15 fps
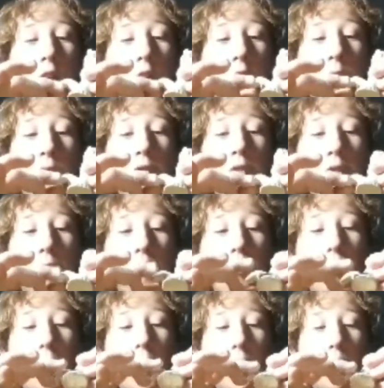able to
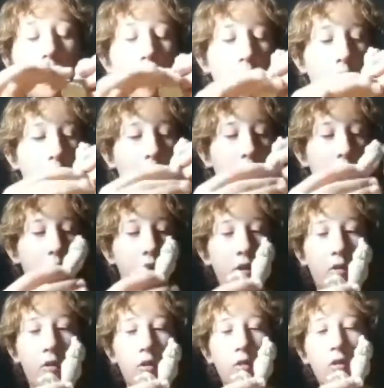be
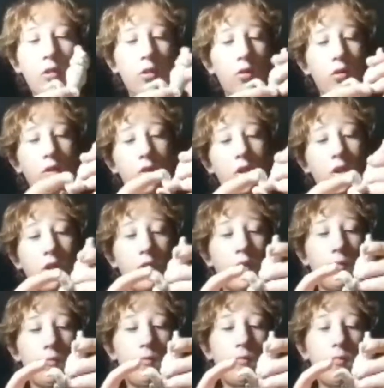molded,
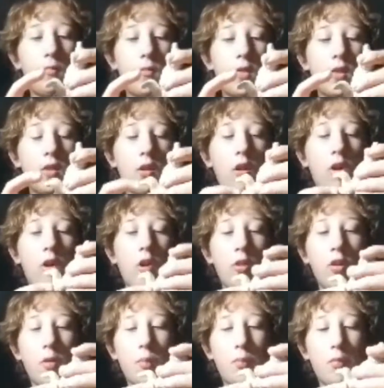and it's not on
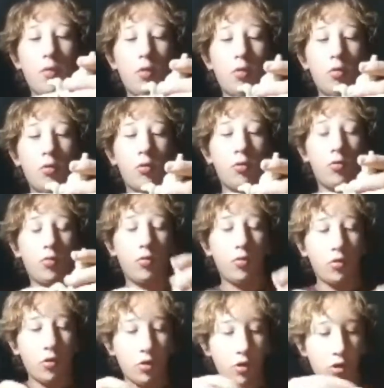the bowl,
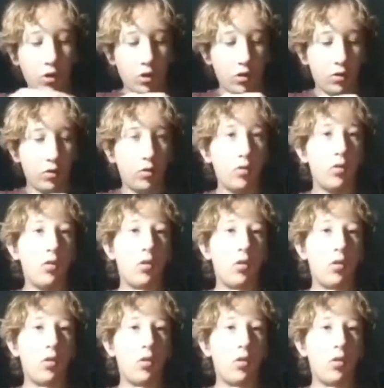the